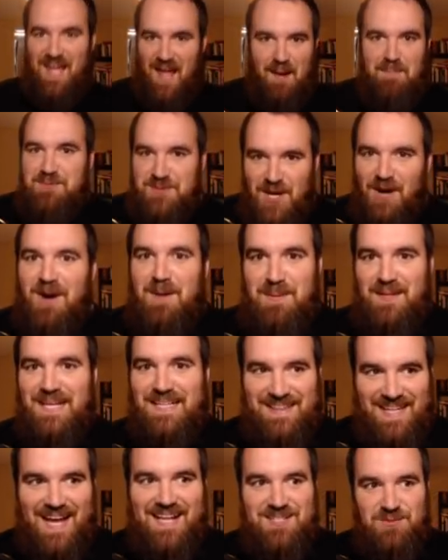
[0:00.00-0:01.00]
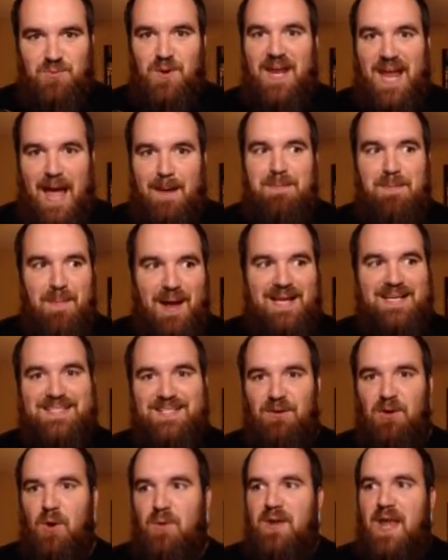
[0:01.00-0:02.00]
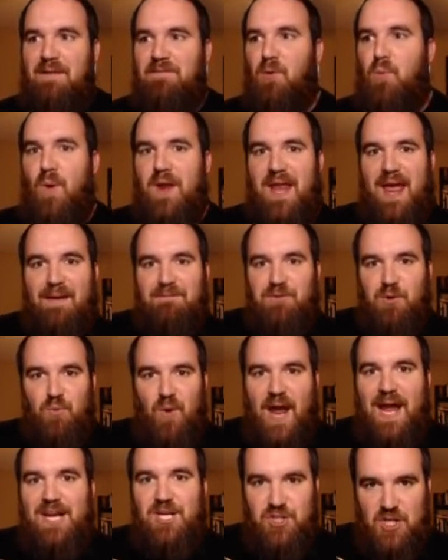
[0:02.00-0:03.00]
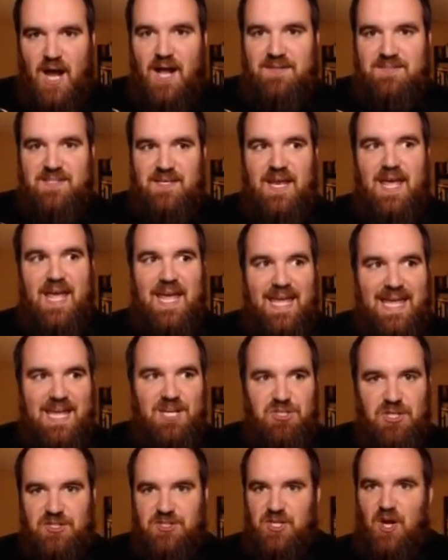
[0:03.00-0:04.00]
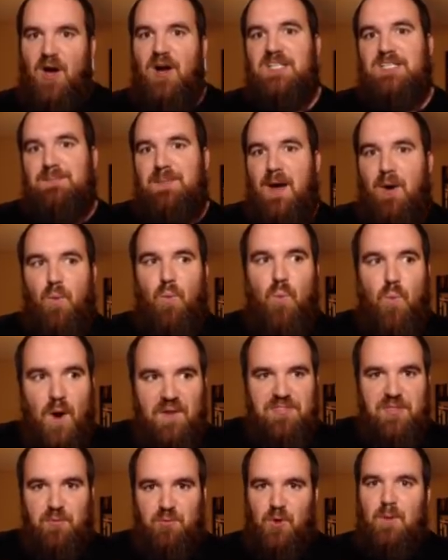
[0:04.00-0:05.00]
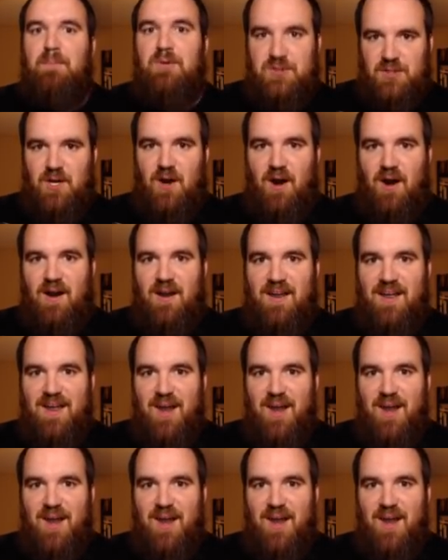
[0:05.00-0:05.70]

I'm sorry, but like, that's what happened. Mike Zero never went after Rian Johnson. He just talks about what the rumors are.